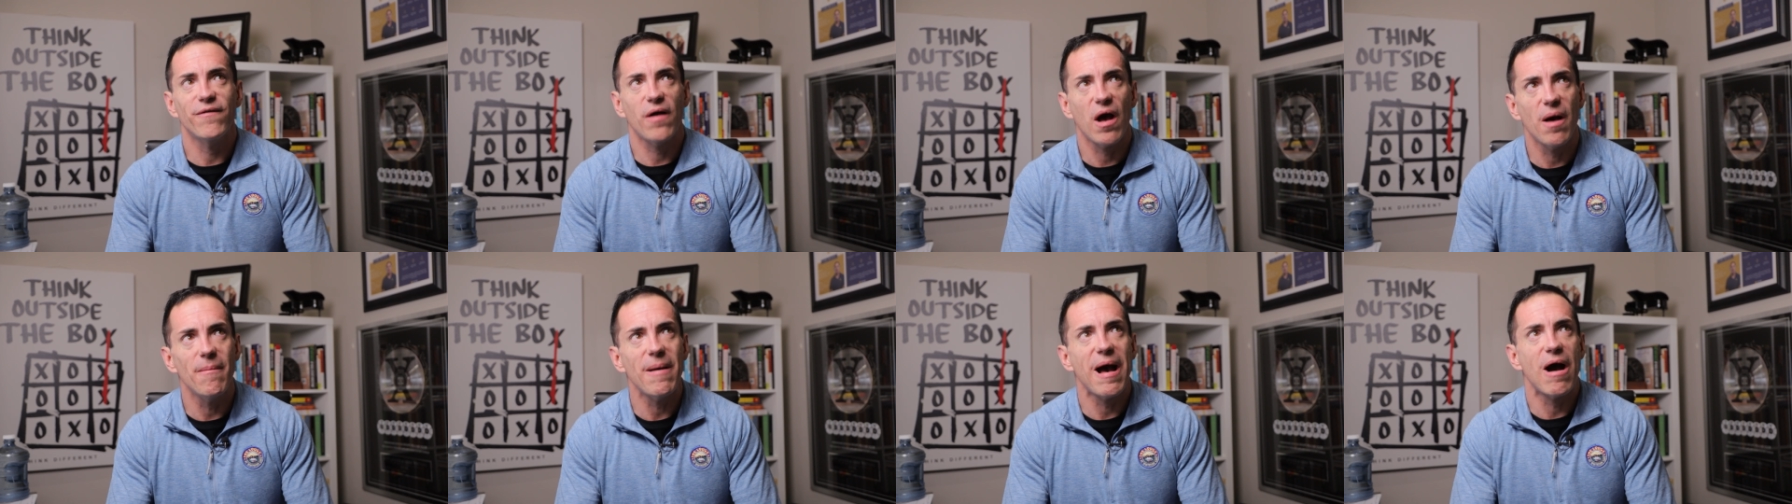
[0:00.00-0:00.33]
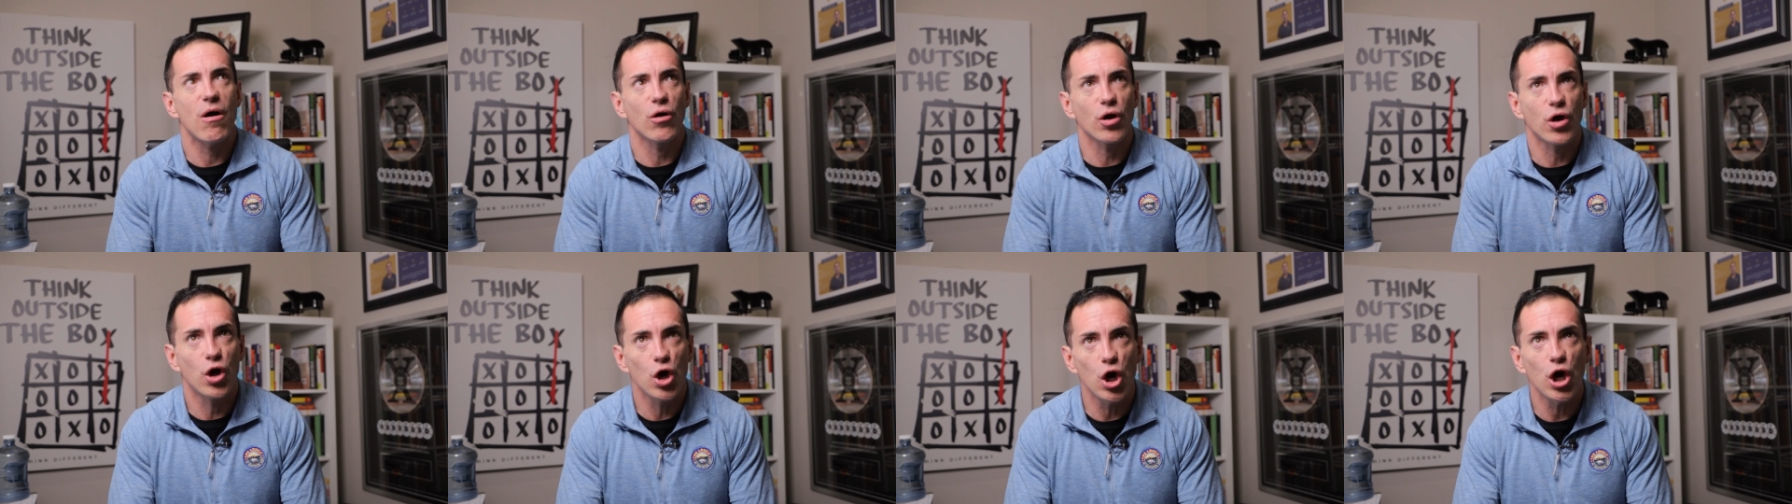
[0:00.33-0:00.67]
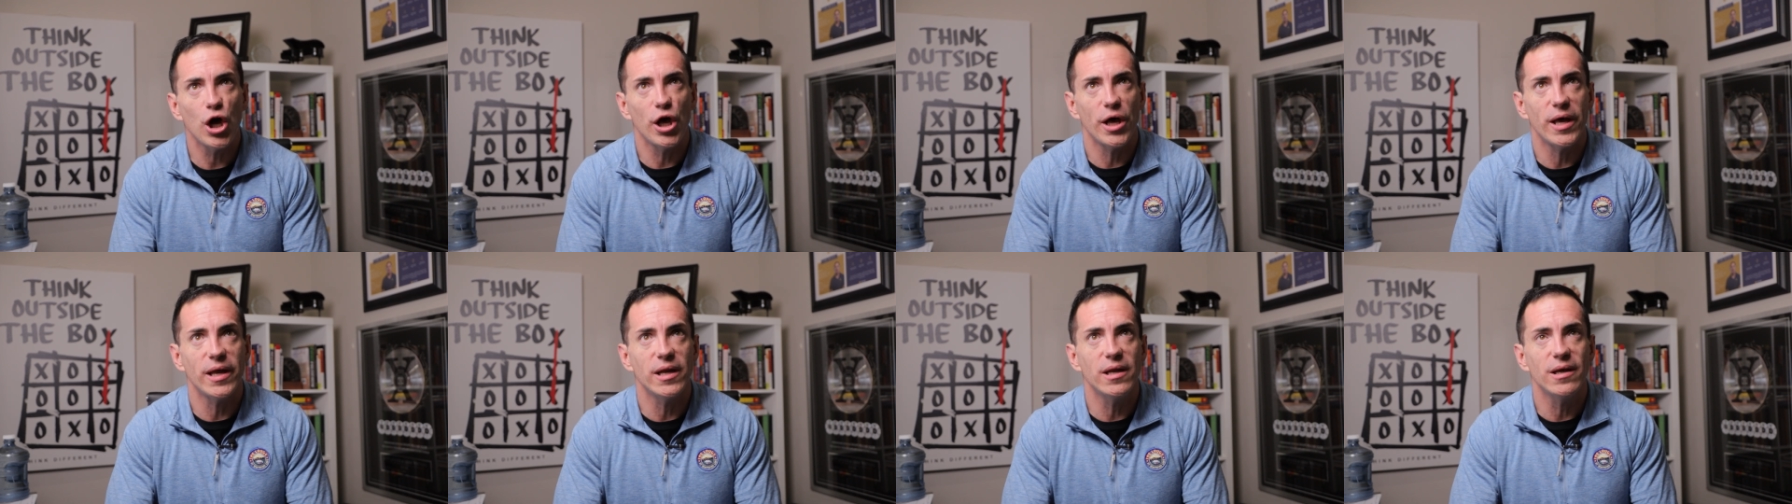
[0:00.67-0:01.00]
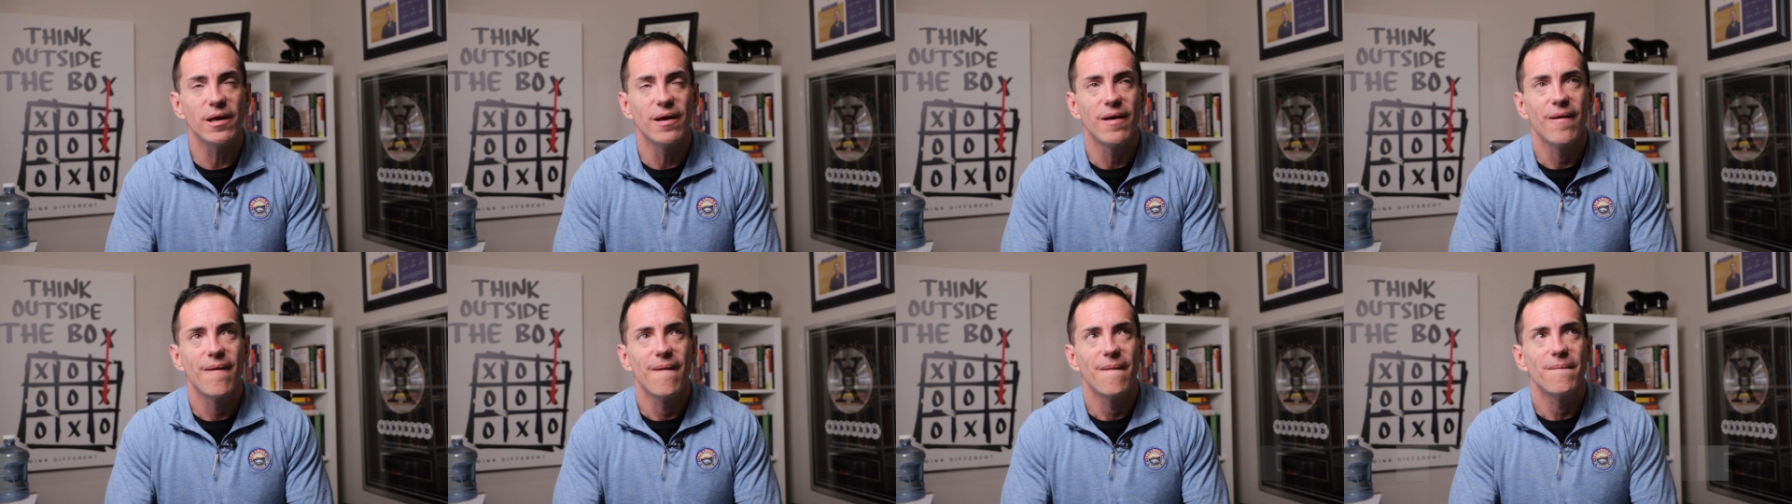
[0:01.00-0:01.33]
they've come out
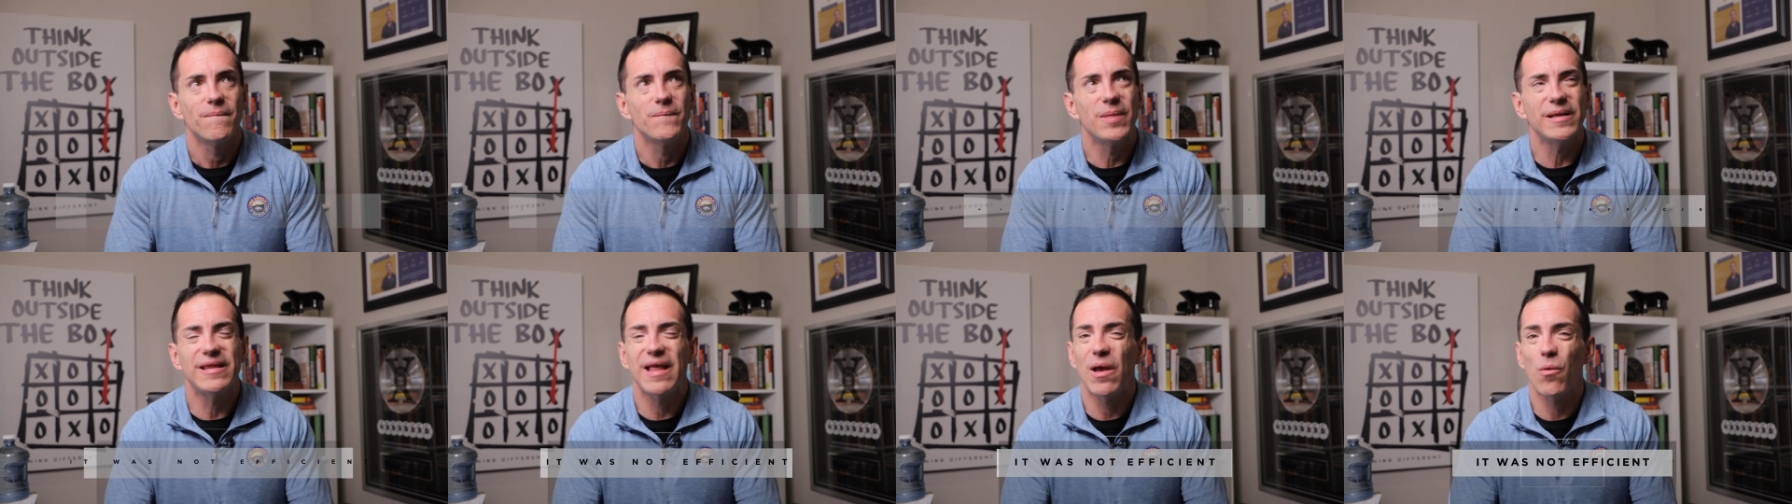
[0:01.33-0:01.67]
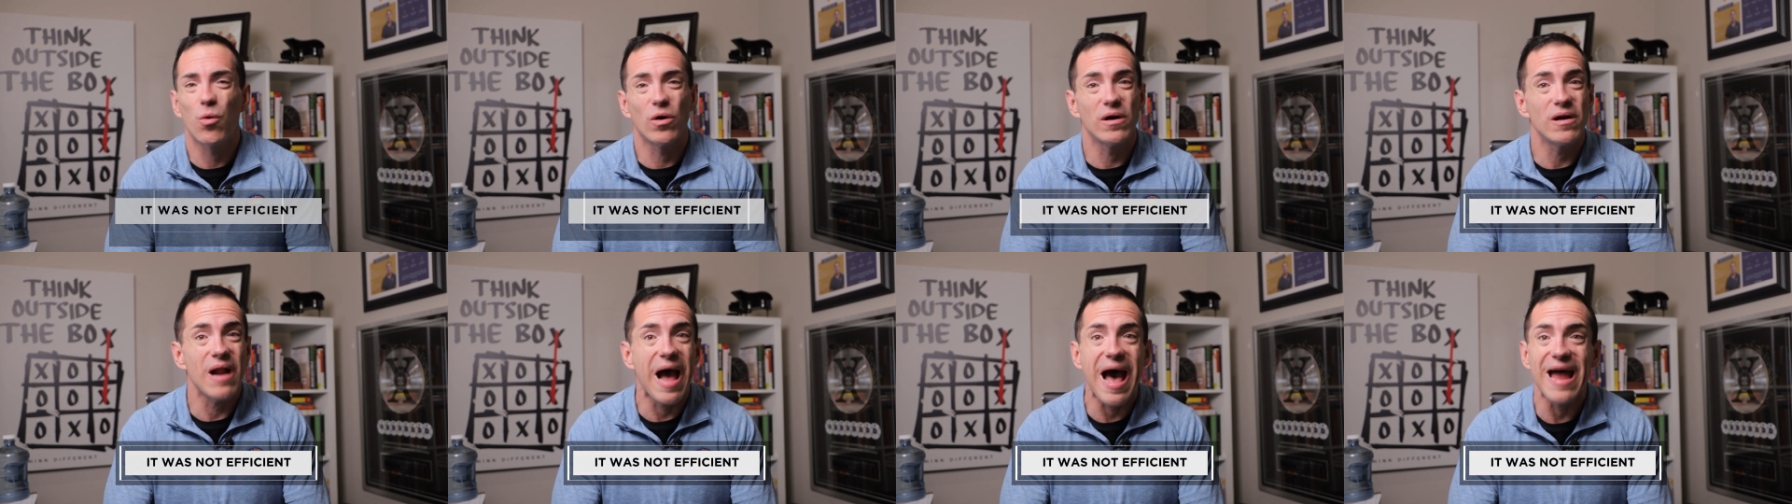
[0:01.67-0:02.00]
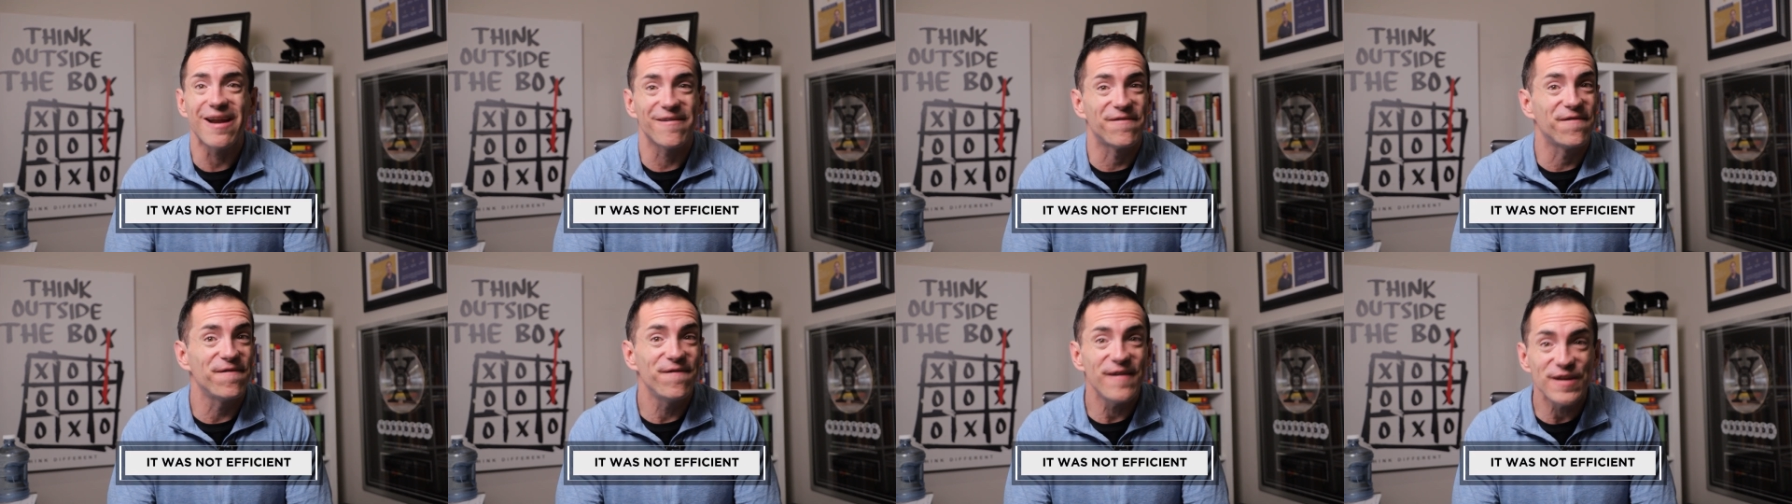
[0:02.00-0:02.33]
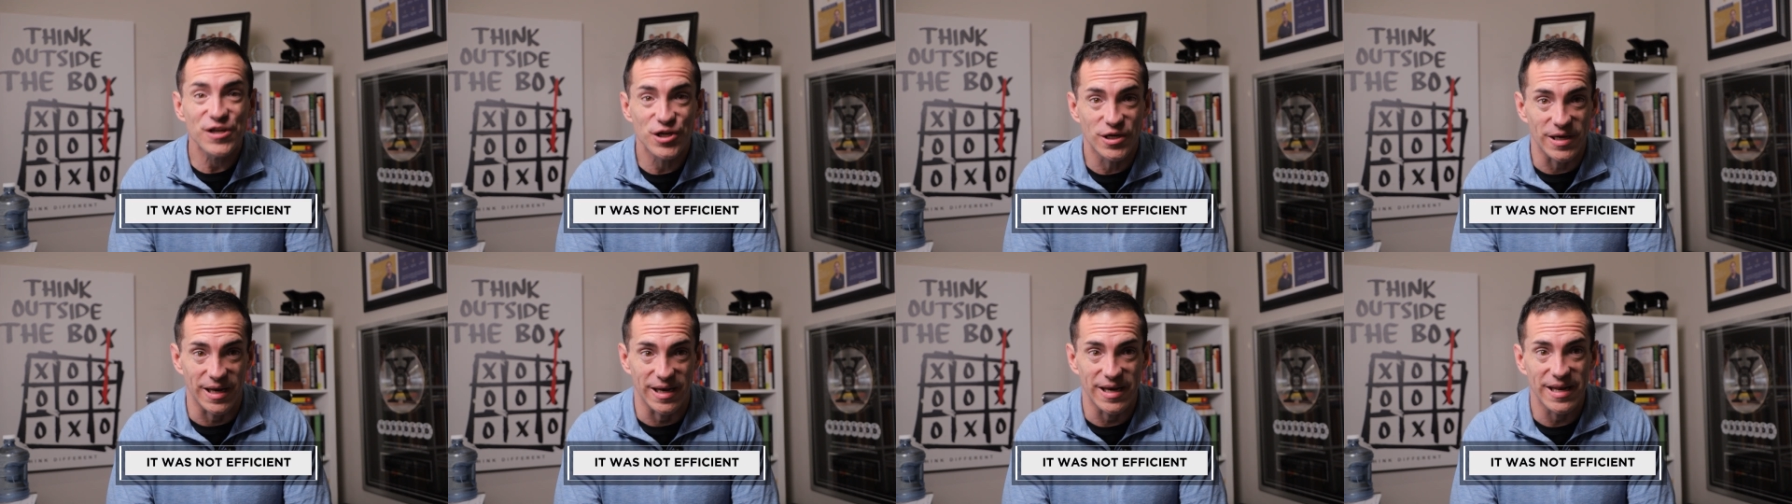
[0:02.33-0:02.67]
good, but they were not
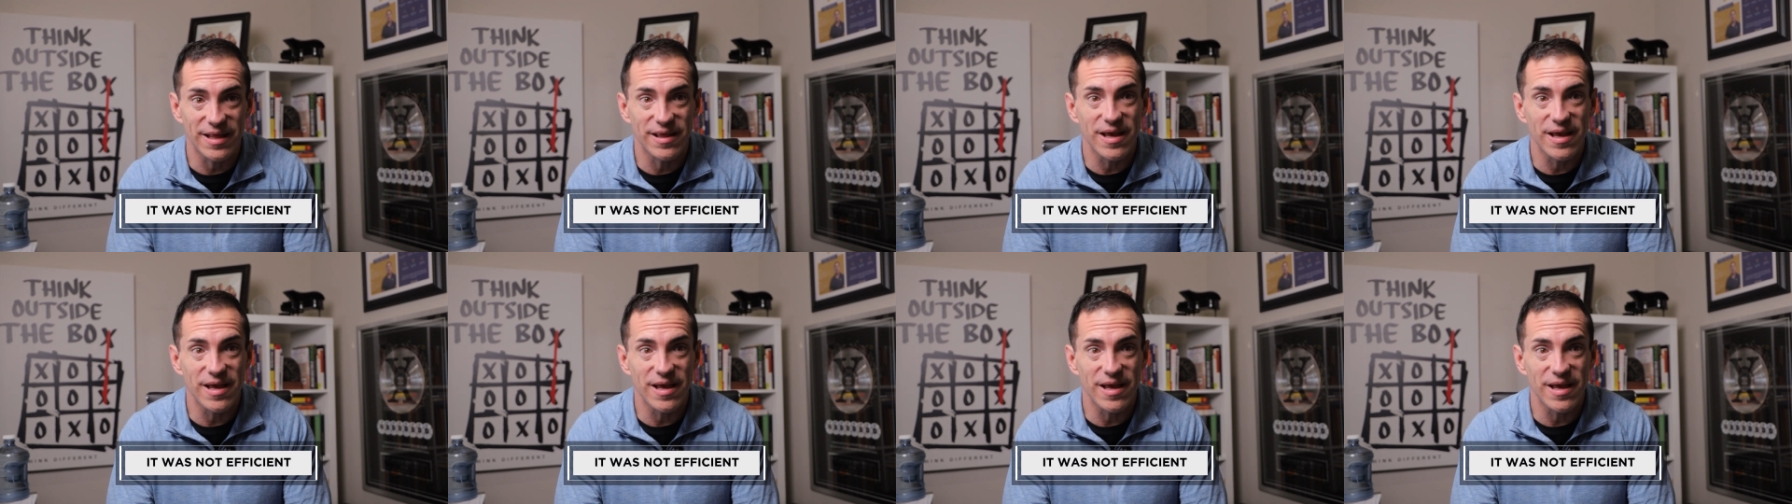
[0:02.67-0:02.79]
efficient.